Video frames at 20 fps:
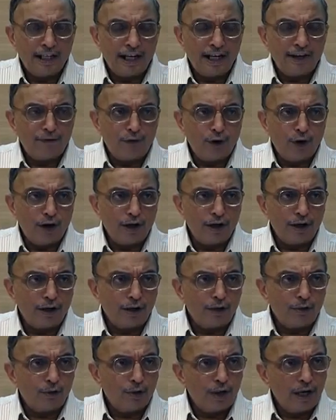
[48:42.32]
therefore
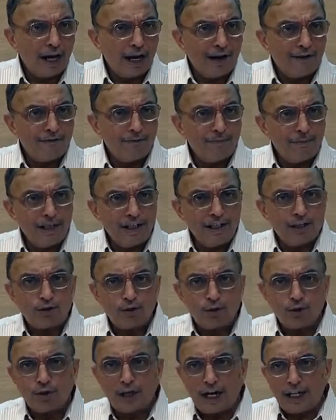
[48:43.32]
we have means
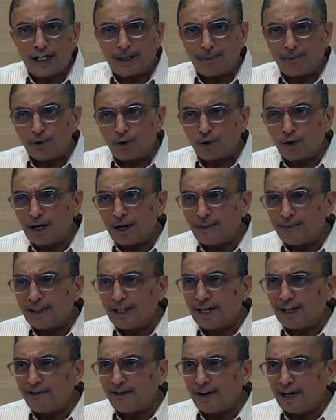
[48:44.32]
to write a program
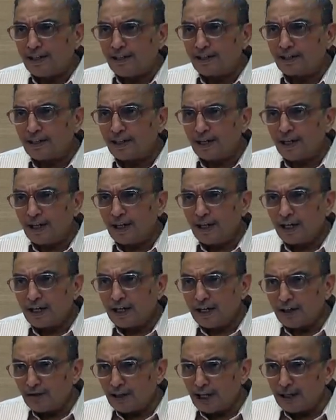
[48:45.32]
in advance,
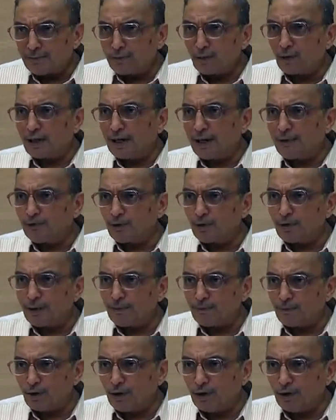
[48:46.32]
give that program to
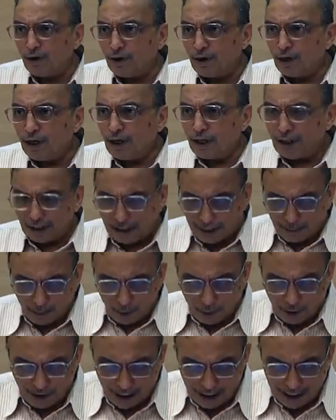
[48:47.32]
Dumbo.
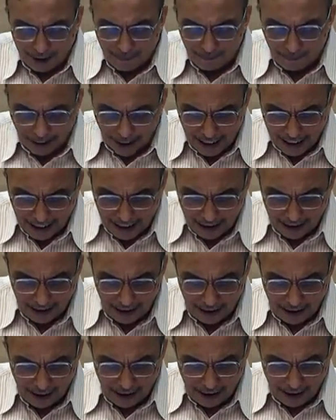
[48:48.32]
Dumbo will compile
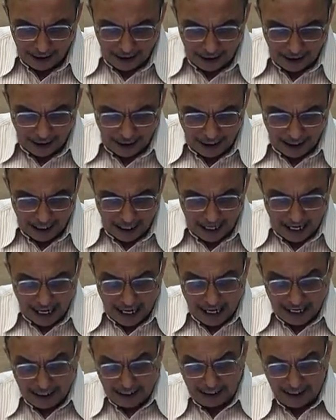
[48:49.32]

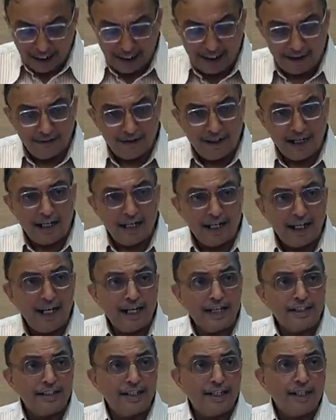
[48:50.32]
and will
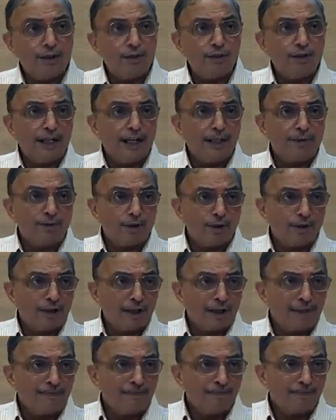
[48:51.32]
execute that
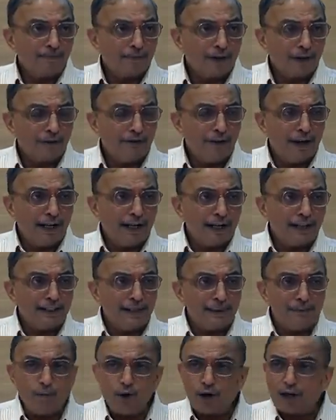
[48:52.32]
program. Where does
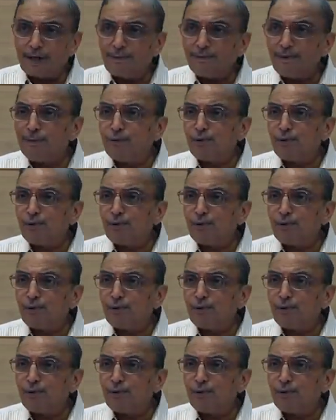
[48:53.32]
Dumbo keep the